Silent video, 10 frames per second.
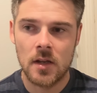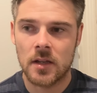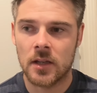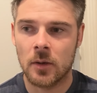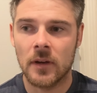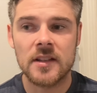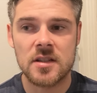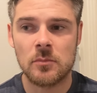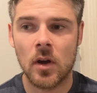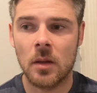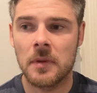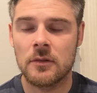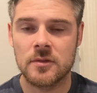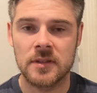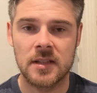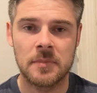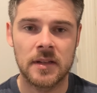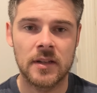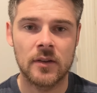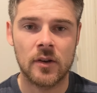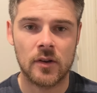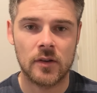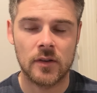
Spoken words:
You know, I had small bouts with DPDR.